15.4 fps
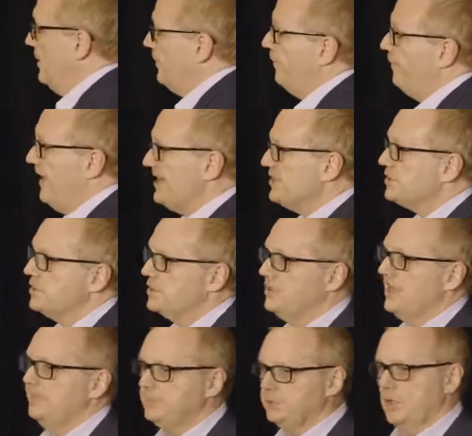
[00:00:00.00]
faster
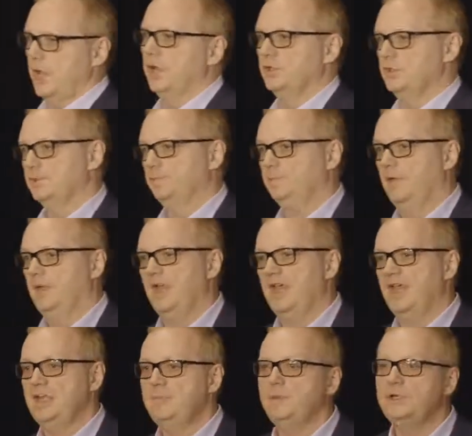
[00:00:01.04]
time to knowledge.
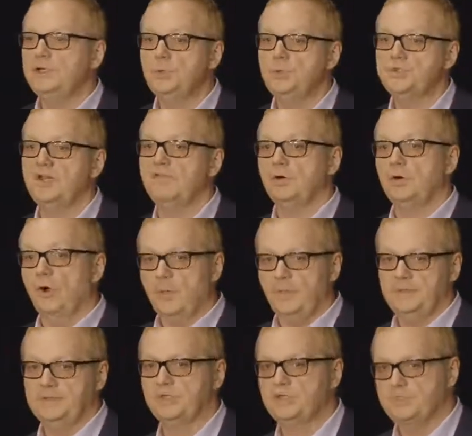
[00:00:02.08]
Anybody who's ever
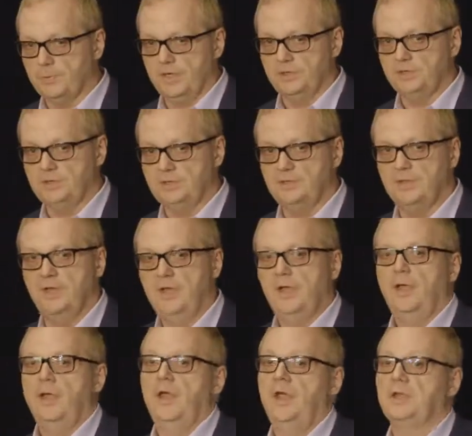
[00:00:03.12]
opened a spreadsheet
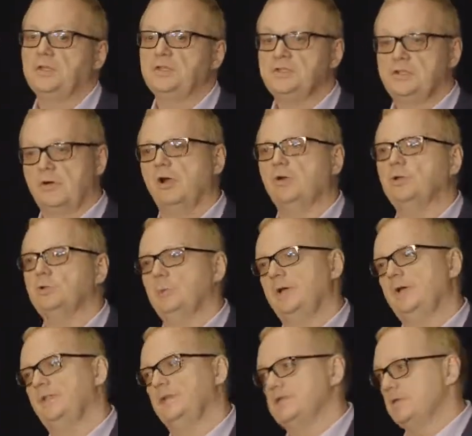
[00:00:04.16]
and struggled
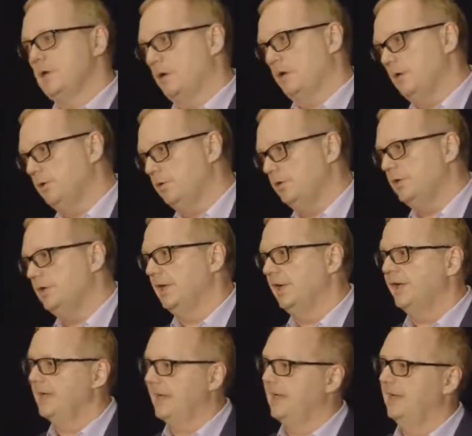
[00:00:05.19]
with it's not loading, I
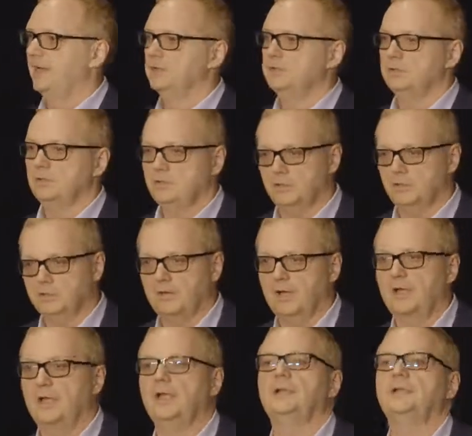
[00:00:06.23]
can't get it to look
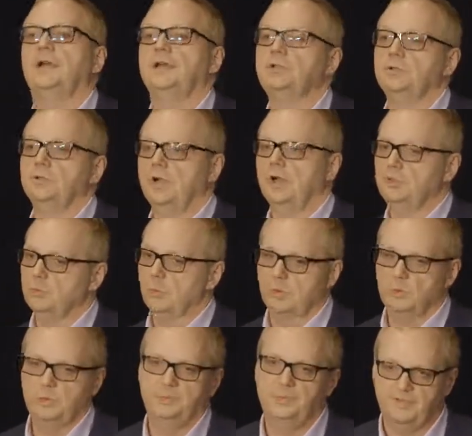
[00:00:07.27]
right, I don't know how to
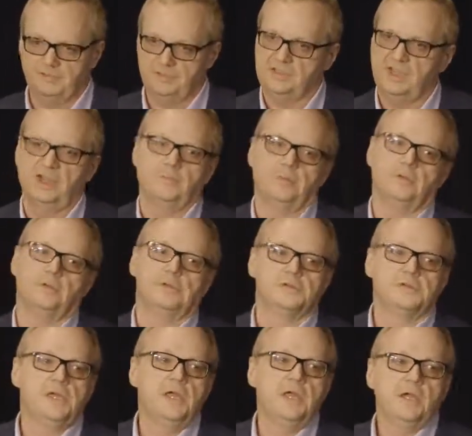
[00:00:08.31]
work with pivot
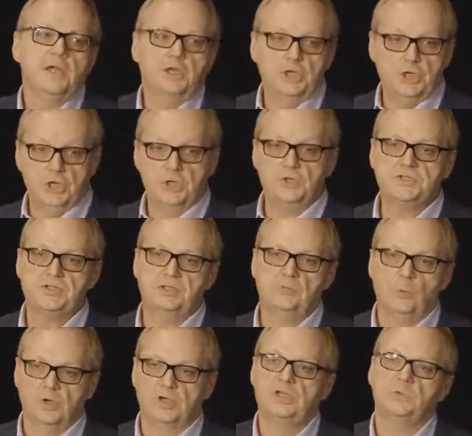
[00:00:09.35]
tables, knows that
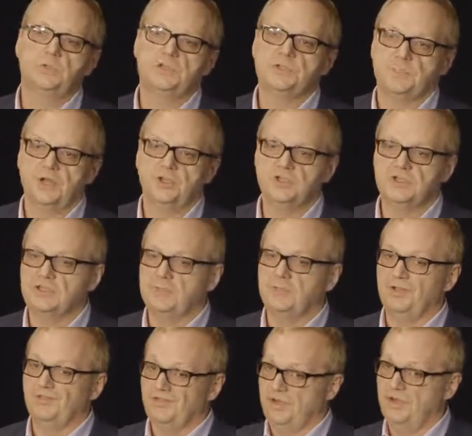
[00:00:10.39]
working with spreadsheets can
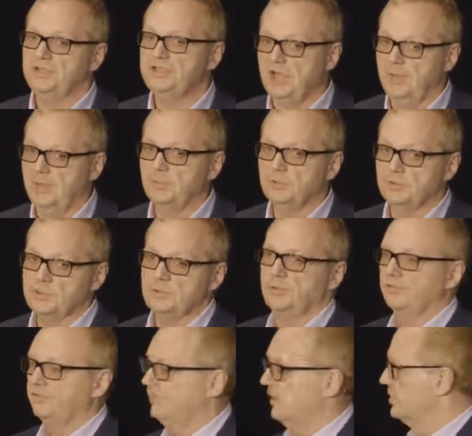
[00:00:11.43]
be a very time
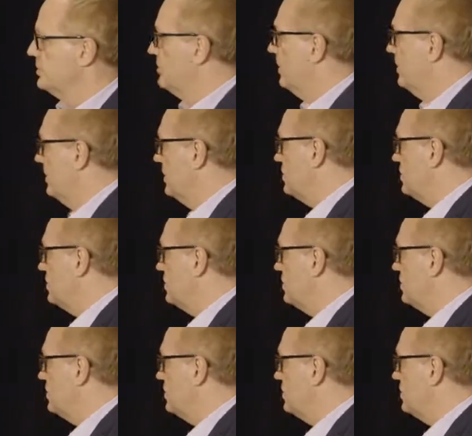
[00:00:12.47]
consuming and frustrating